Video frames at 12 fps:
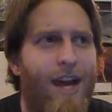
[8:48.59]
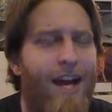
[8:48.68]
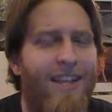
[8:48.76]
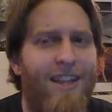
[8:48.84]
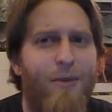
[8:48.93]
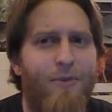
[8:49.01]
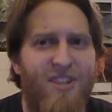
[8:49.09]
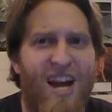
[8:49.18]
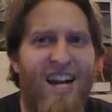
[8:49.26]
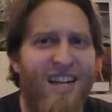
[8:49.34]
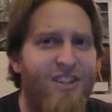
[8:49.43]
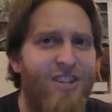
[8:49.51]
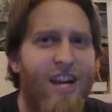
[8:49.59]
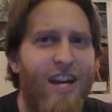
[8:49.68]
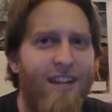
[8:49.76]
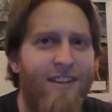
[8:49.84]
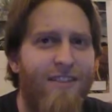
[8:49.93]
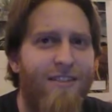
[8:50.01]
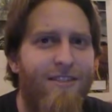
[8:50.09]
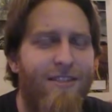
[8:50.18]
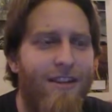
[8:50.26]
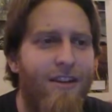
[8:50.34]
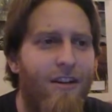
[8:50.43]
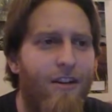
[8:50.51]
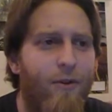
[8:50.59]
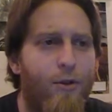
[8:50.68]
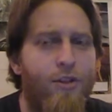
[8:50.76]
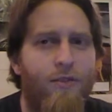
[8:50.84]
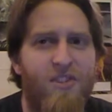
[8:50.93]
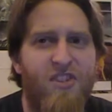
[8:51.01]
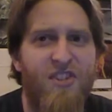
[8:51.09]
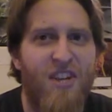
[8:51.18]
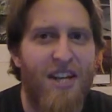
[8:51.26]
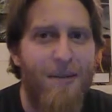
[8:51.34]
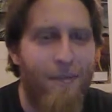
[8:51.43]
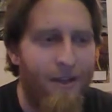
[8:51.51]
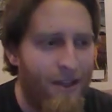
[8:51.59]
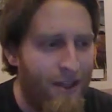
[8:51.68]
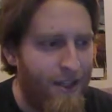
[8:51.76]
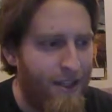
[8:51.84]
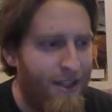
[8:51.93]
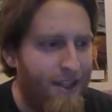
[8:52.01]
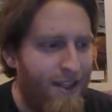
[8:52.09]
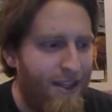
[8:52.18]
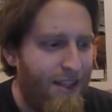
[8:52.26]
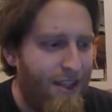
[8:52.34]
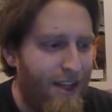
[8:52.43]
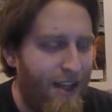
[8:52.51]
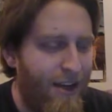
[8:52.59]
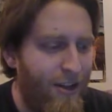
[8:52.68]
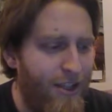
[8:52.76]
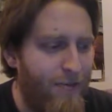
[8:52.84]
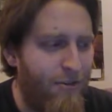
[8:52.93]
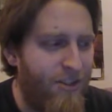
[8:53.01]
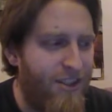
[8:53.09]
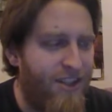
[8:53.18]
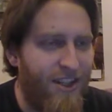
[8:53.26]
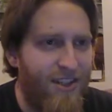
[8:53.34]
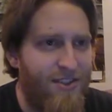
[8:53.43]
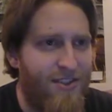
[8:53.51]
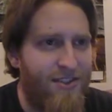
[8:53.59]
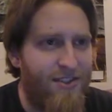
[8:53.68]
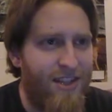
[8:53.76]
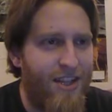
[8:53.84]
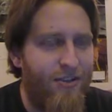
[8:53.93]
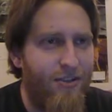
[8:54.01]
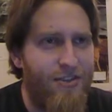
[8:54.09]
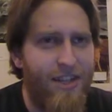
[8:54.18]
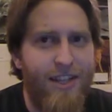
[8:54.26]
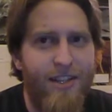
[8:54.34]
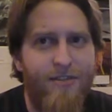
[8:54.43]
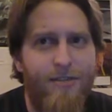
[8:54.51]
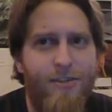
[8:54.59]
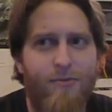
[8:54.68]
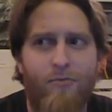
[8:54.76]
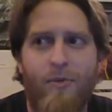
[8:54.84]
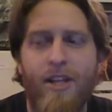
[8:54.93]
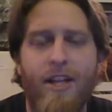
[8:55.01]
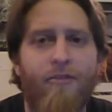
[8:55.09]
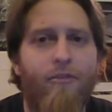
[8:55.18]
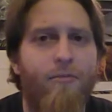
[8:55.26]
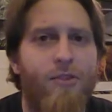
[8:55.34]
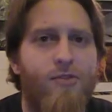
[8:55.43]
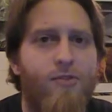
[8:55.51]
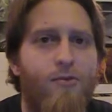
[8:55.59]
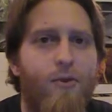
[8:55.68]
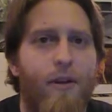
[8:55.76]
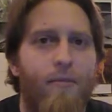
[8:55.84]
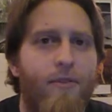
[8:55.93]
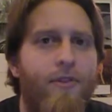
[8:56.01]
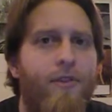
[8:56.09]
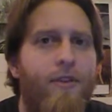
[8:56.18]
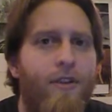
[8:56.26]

I think it was iChat, a version of Skype. And all he really does is, he looks like he's just reading from a script.